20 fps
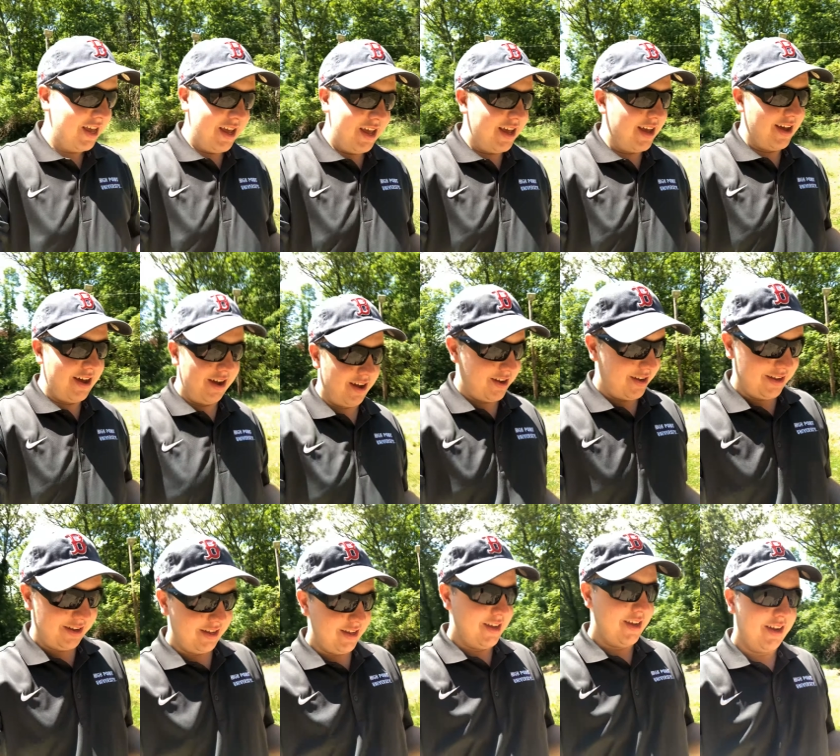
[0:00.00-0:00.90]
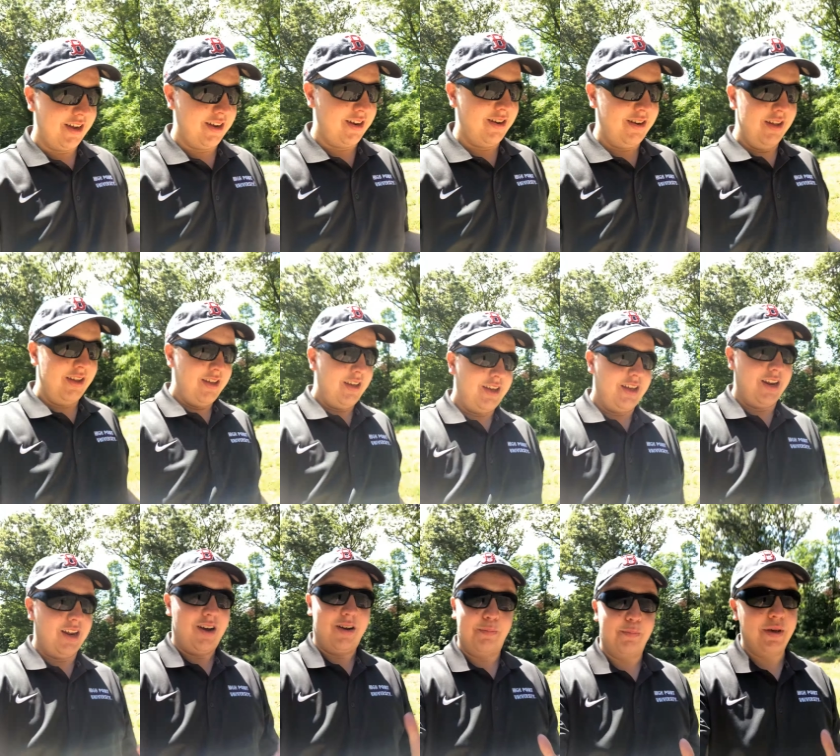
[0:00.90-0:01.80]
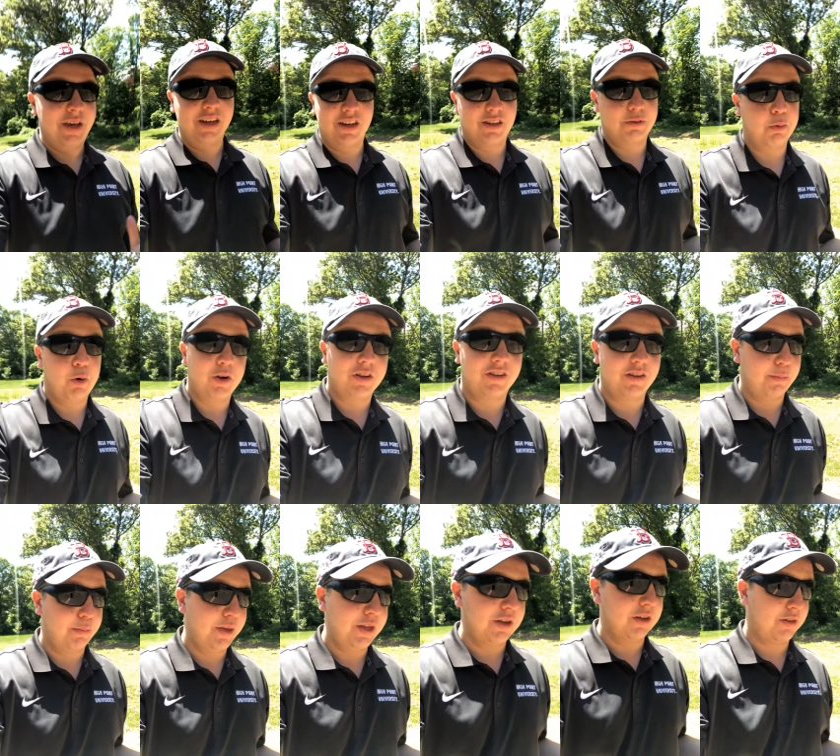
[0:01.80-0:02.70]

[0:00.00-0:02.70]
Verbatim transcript: Uh, and, you know, being a sports, being a